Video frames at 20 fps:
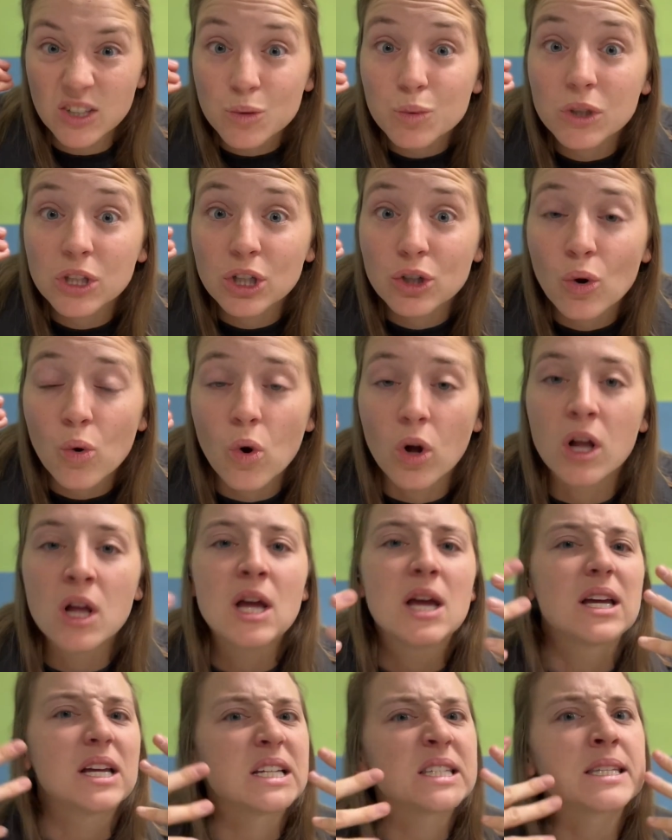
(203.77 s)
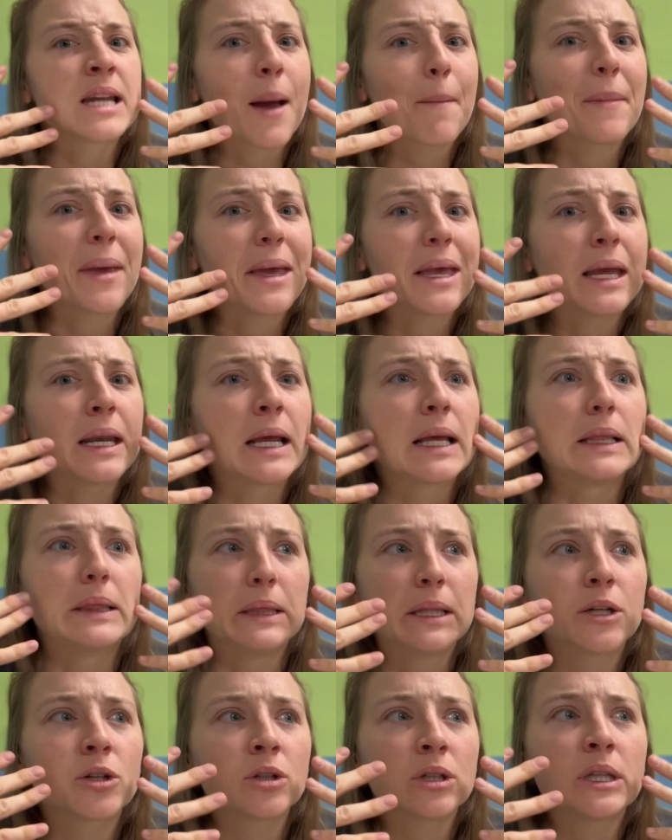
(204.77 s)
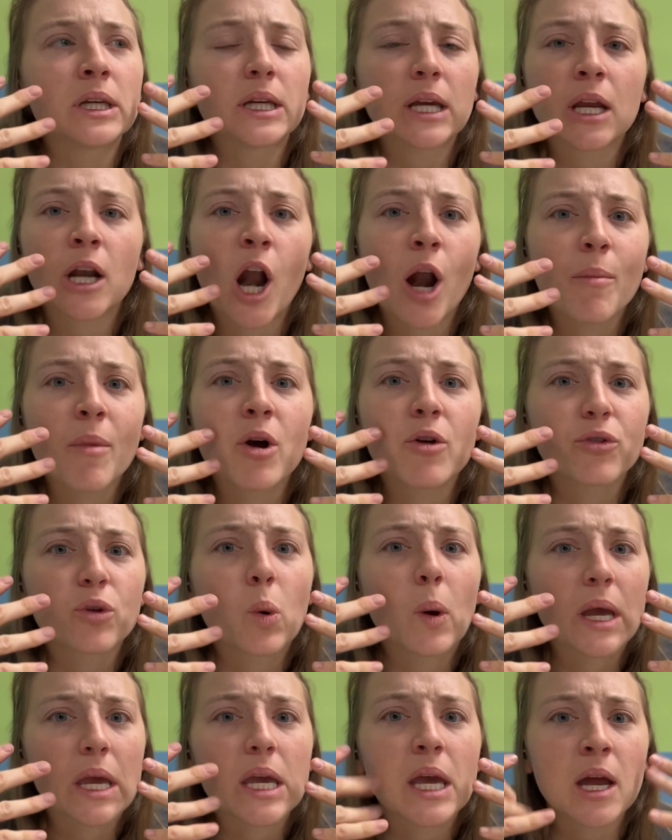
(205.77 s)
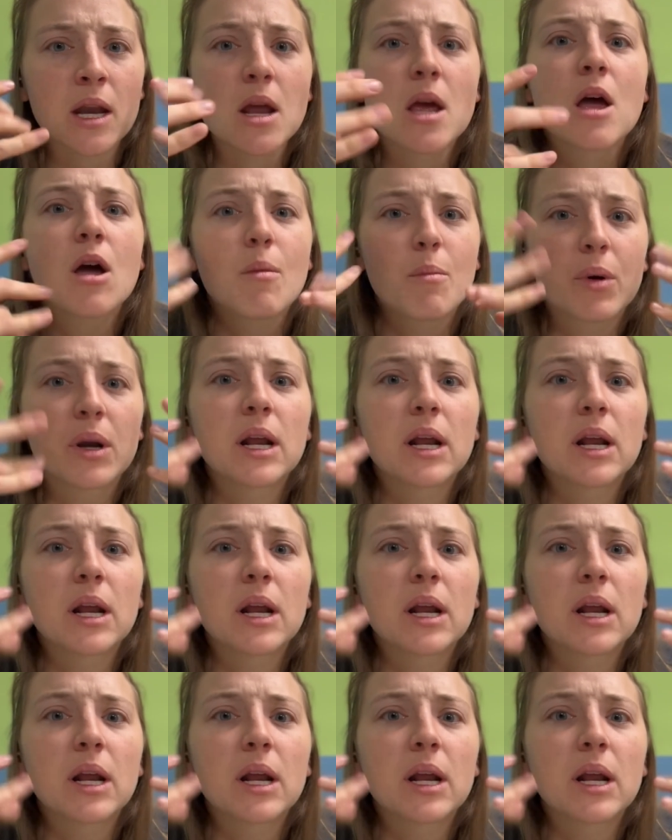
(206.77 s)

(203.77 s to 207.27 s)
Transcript: really cool. It's not making it literally in our mouth quite yet,